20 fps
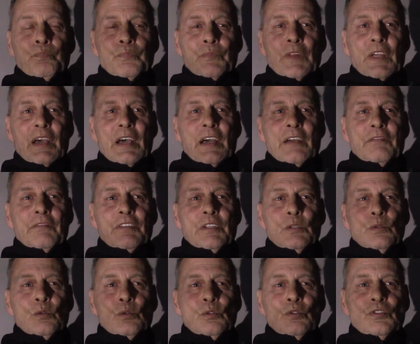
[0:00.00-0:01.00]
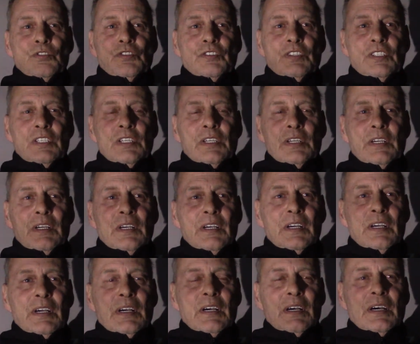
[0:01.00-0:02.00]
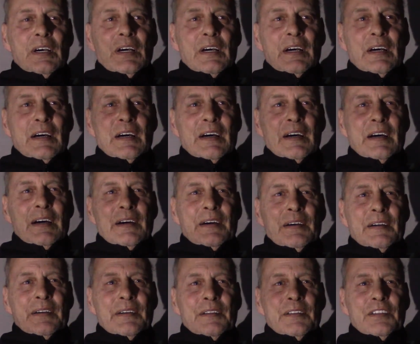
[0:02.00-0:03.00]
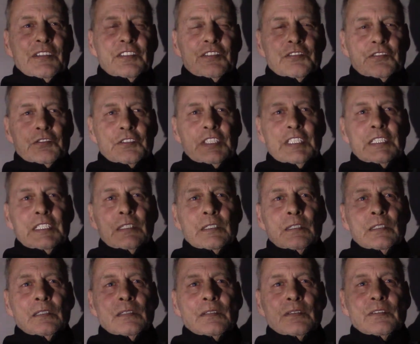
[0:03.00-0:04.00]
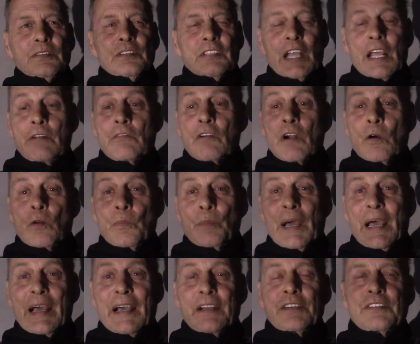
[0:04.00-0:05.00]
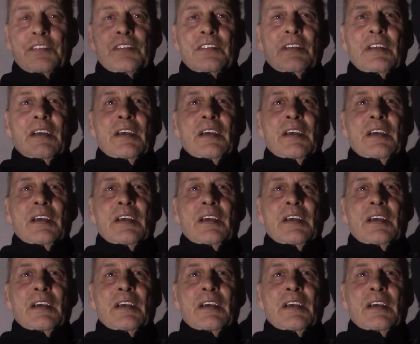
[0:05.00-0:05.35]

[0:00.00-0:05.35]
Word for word: I've used uh, the steel 10 round mags.